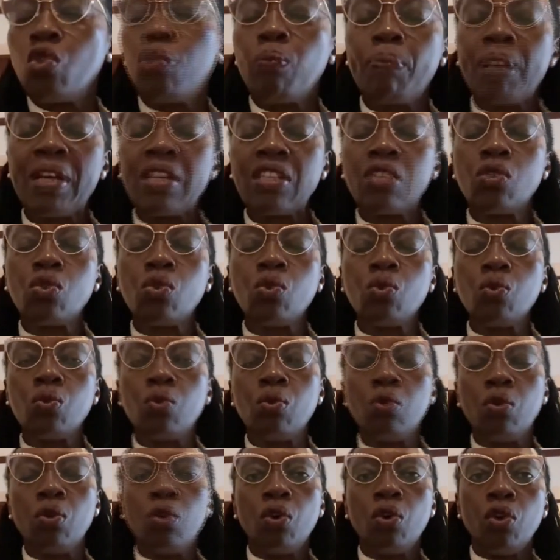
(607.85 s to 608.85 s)
to
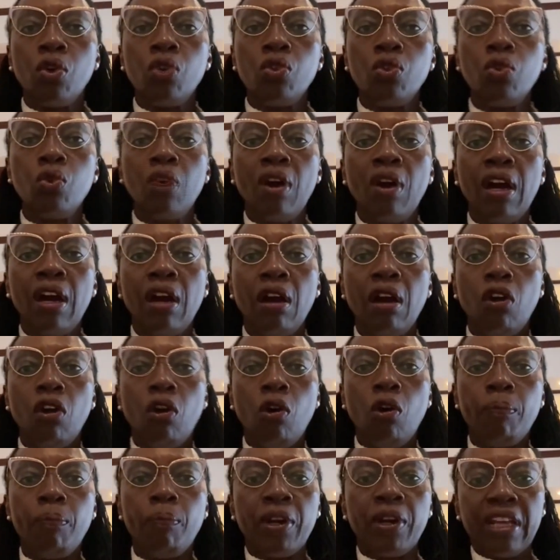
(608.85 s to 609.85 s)
pursue your
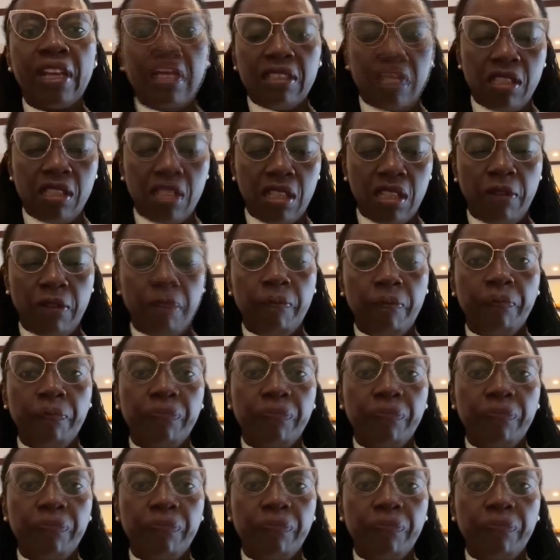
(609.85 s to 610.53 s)
opponents.